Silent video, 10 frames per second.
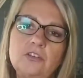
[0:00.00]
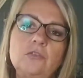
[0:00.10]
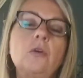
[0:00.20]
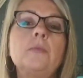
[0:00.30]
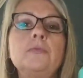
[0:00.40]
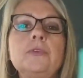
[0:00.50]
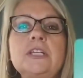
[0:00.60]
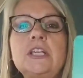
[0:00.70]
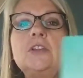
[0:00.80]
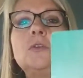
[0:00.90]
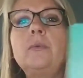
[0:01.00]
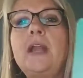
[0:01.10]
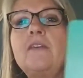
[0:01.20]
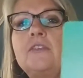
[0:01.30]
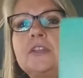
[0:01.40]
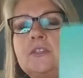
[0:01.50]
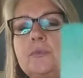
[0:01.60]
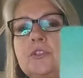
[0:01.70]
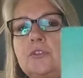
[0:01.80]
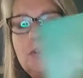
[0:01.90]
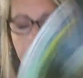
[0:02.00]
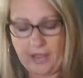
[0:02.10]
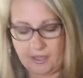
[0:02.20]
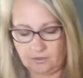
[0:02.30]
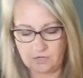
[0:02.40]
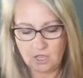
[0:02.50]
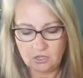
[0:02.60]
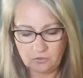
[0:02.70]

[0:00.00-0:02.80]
to your normal routine or whatever, this will turn around.